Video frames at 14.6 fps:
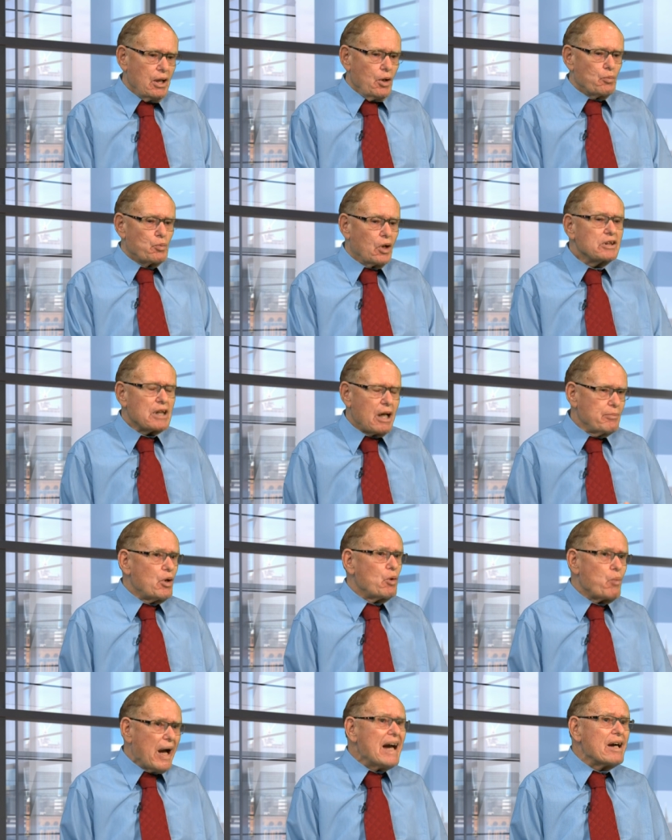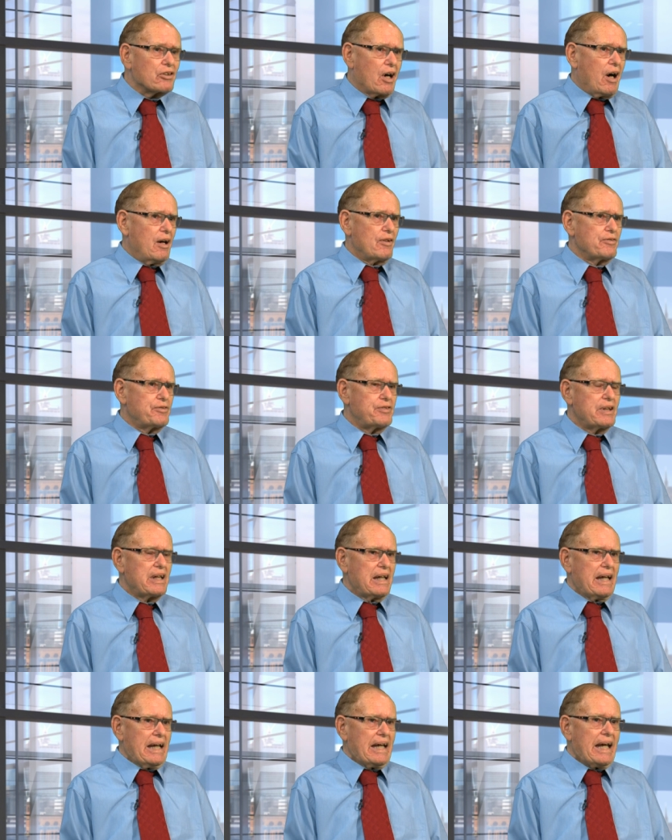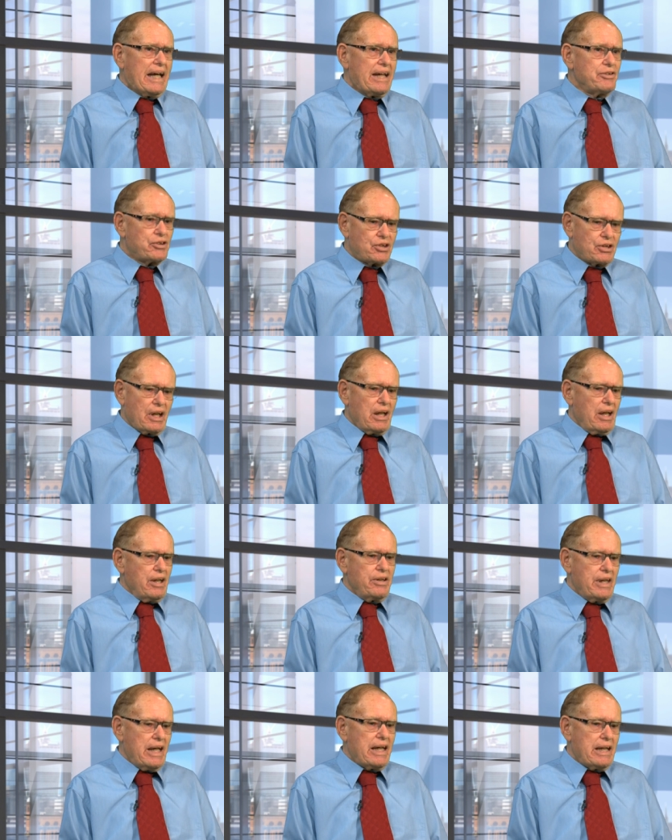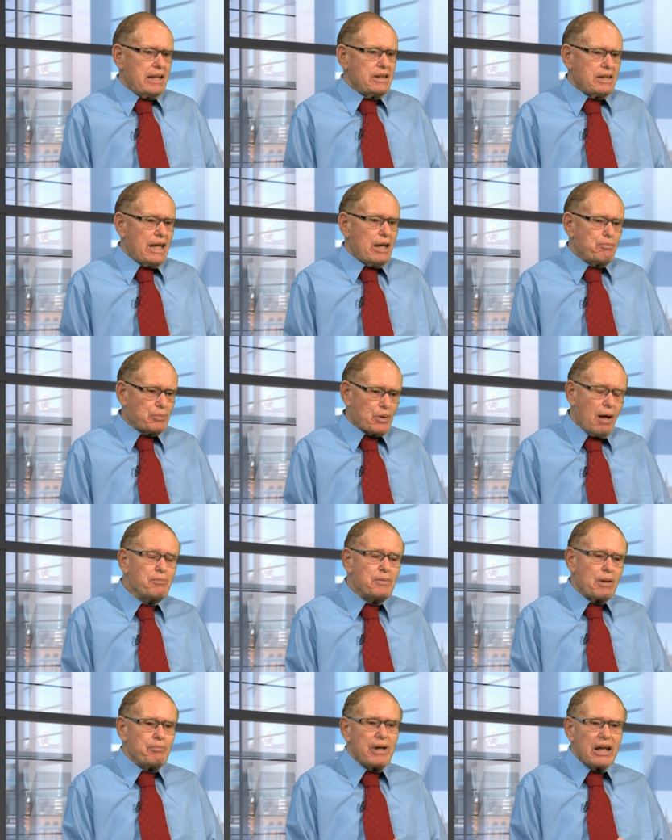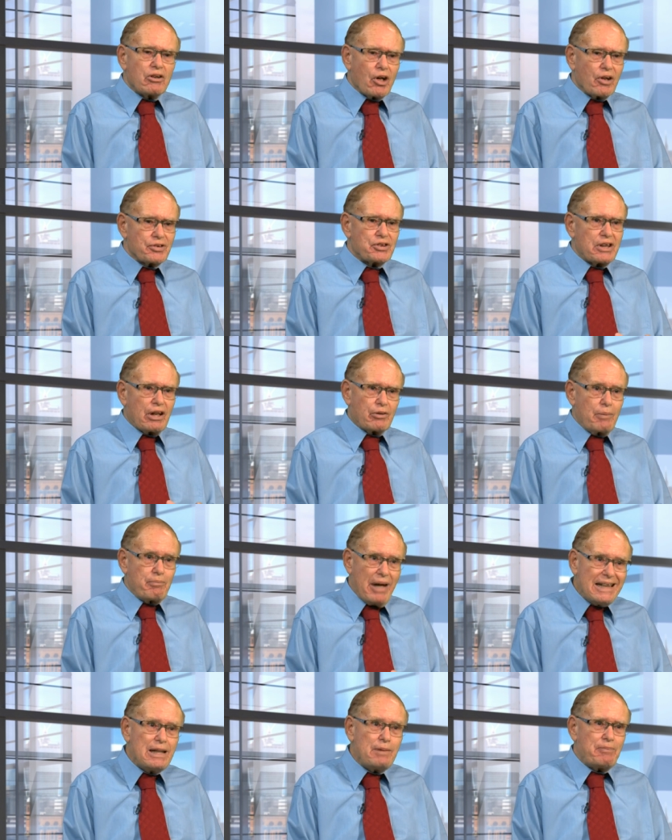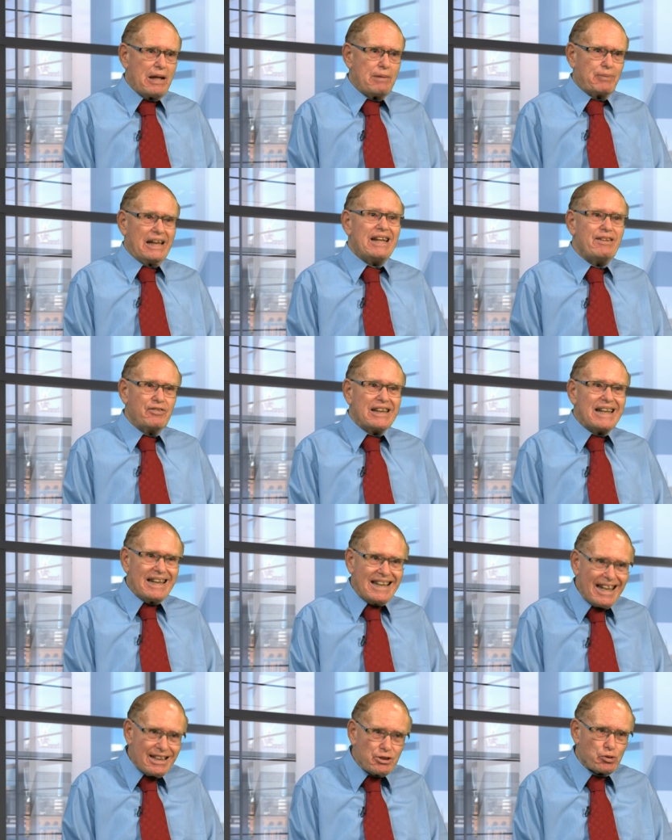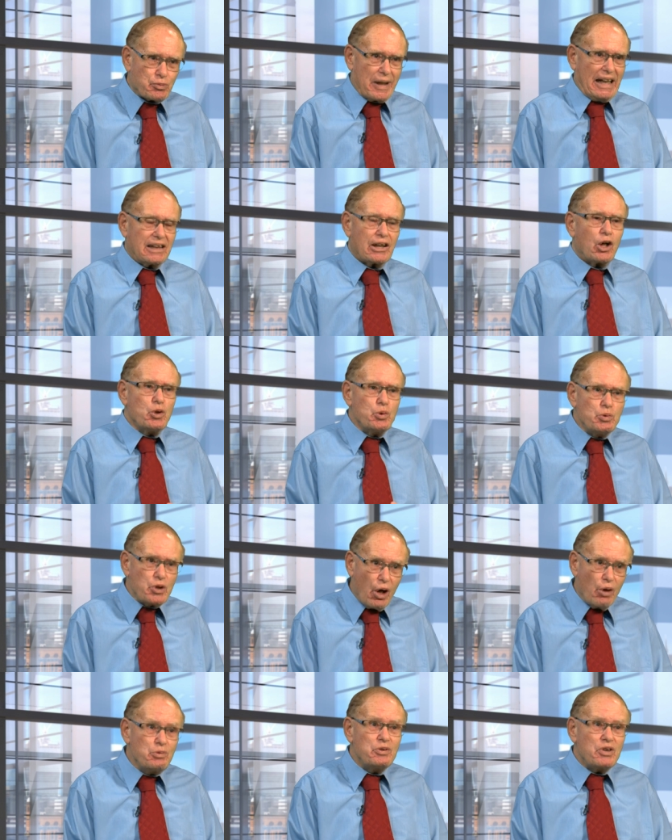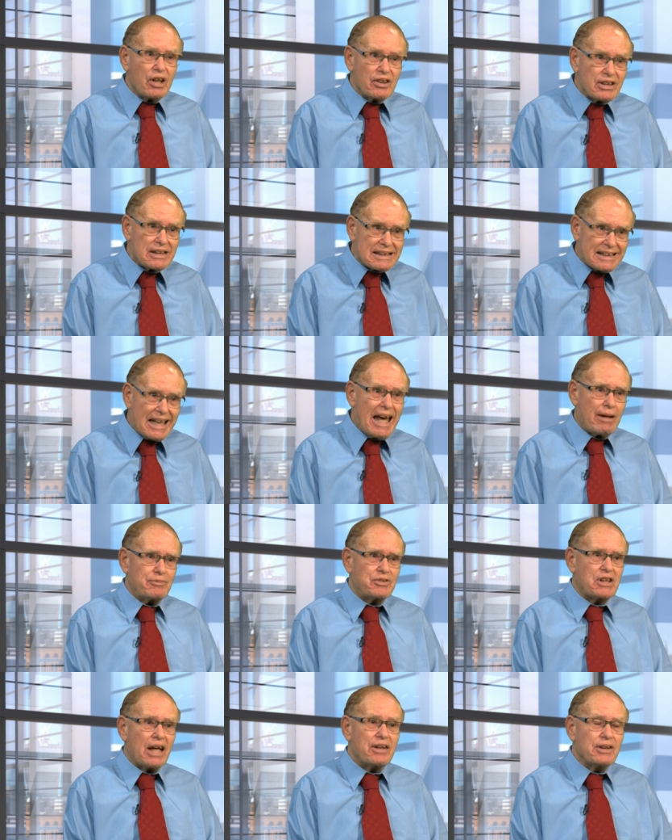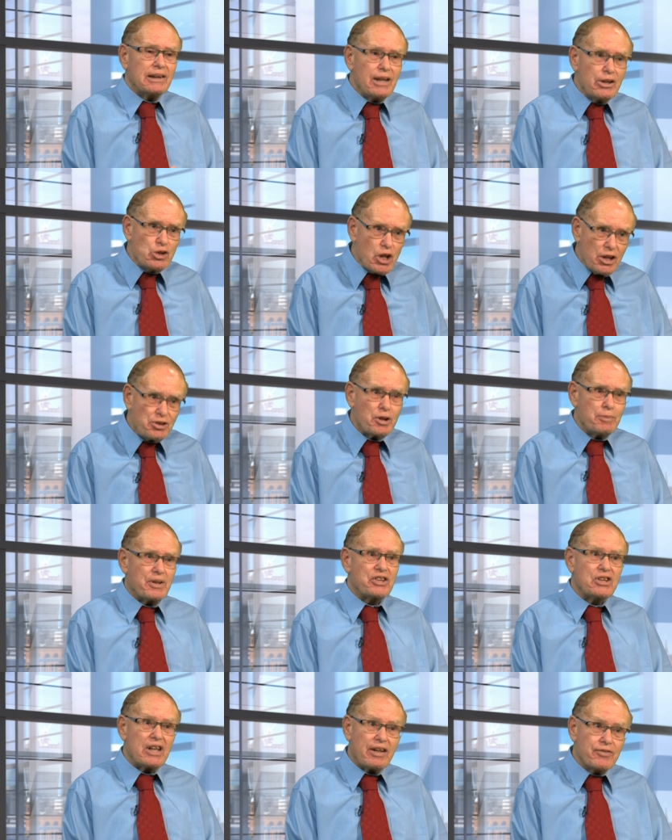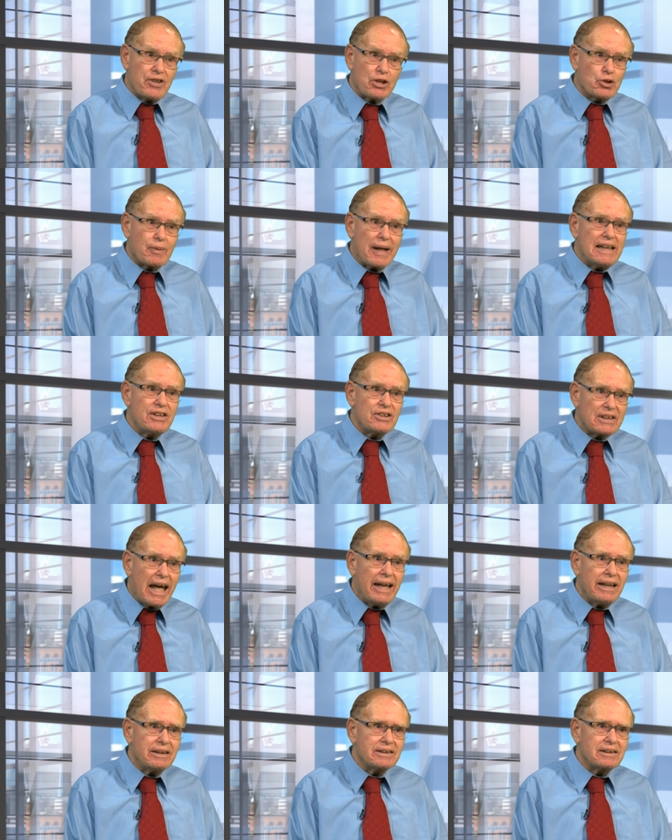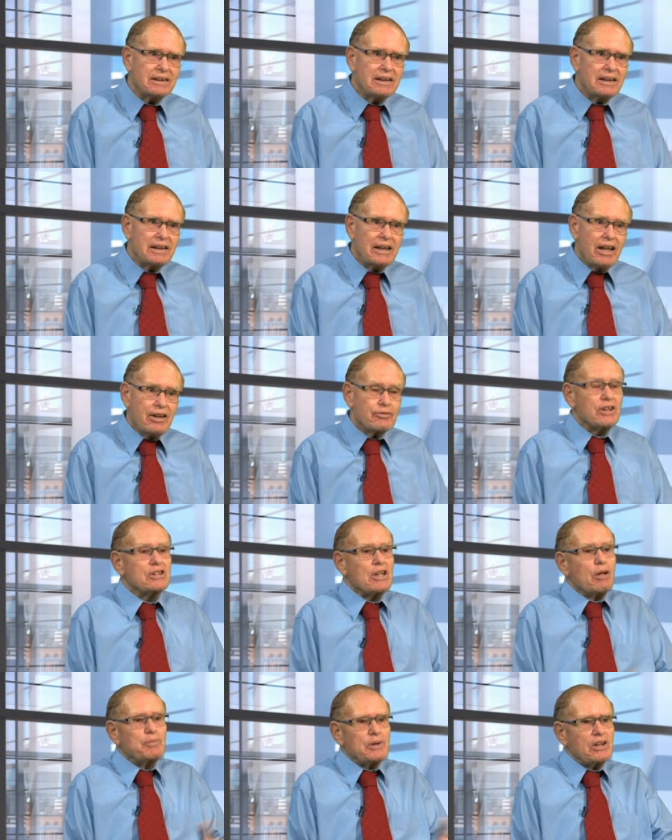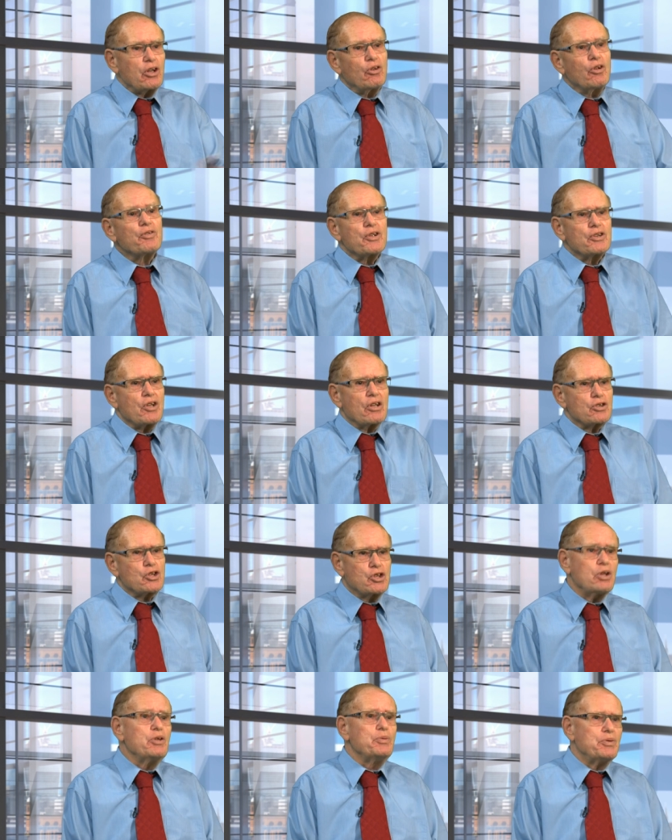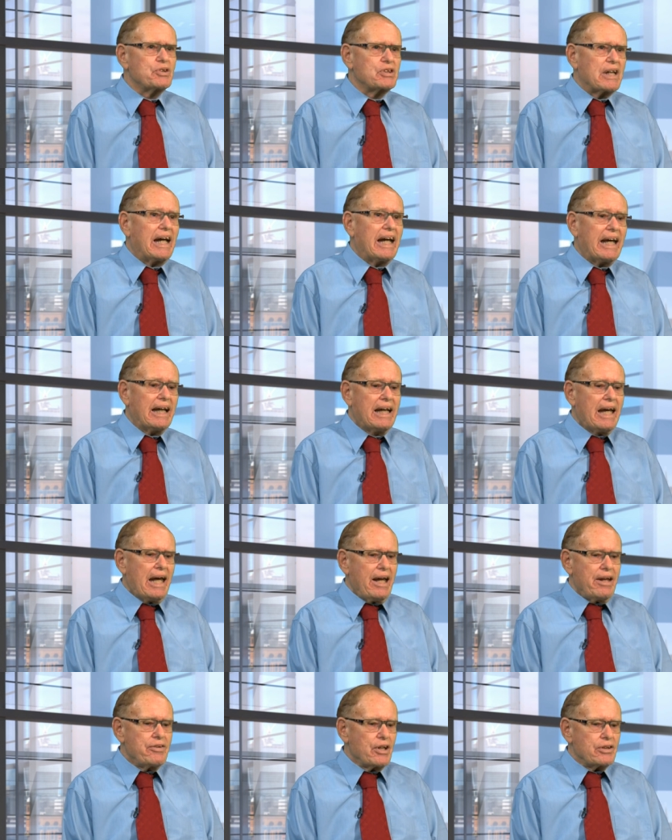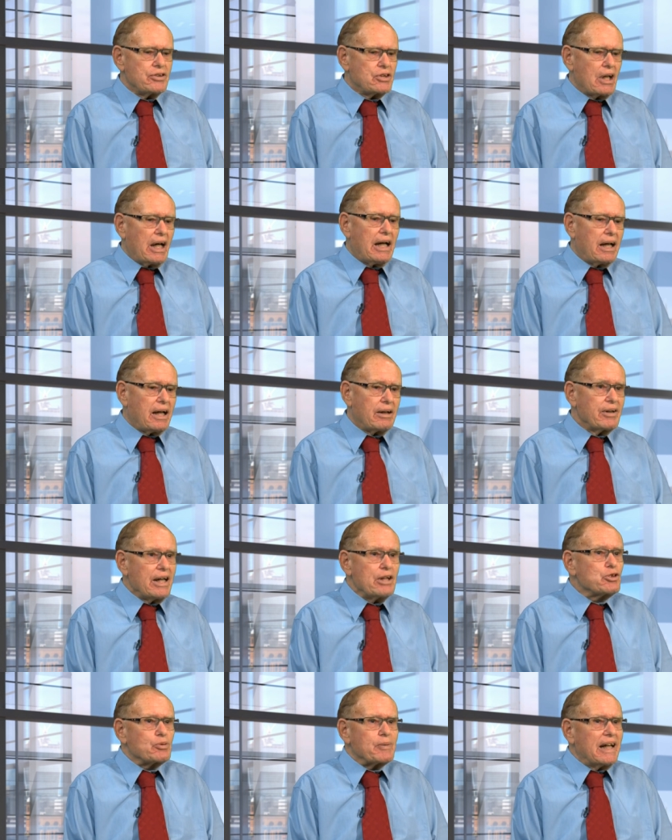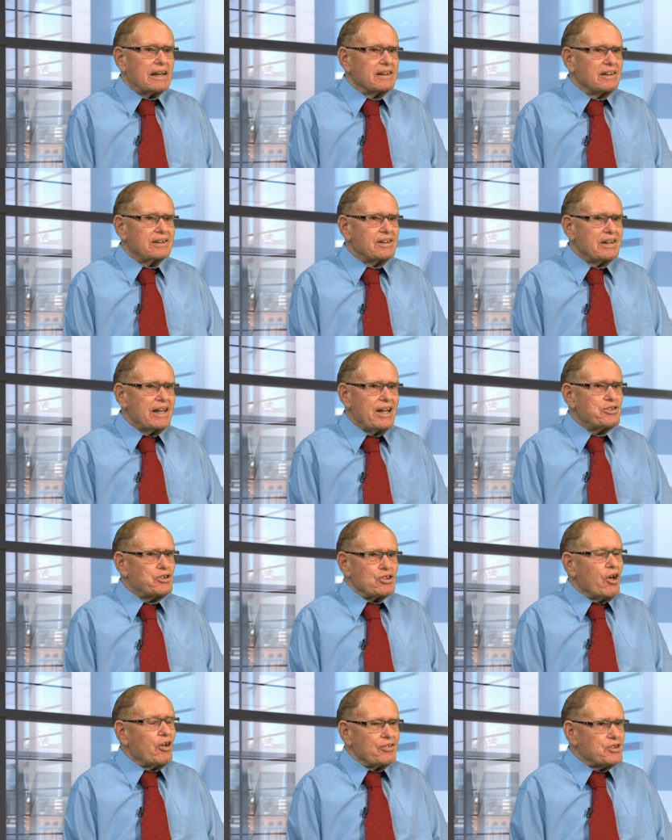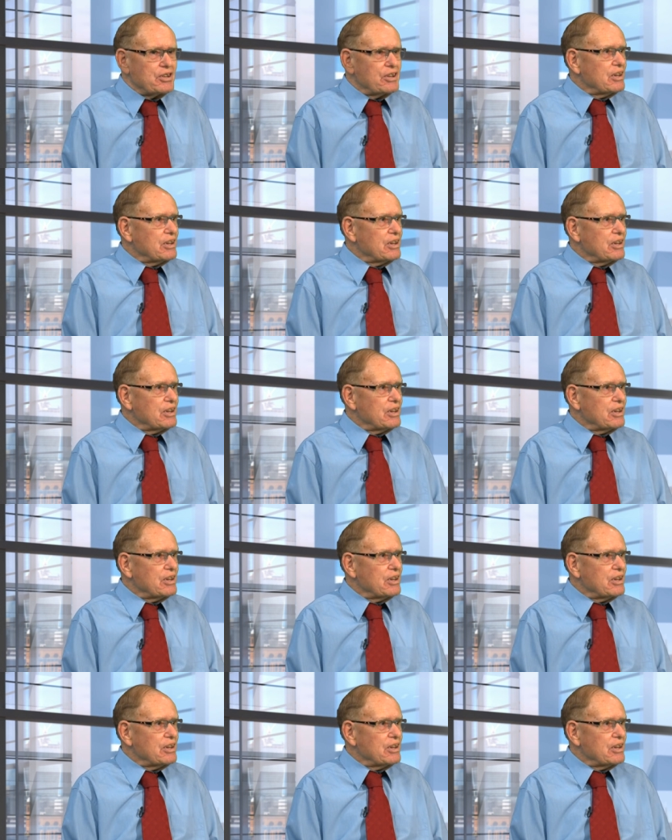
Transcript: what I'm aware of is the problem, because there are many people, even in Israel, who don't accept the legitimacy of the Israeli state. For example, the Orthodox Jews say that Israel is not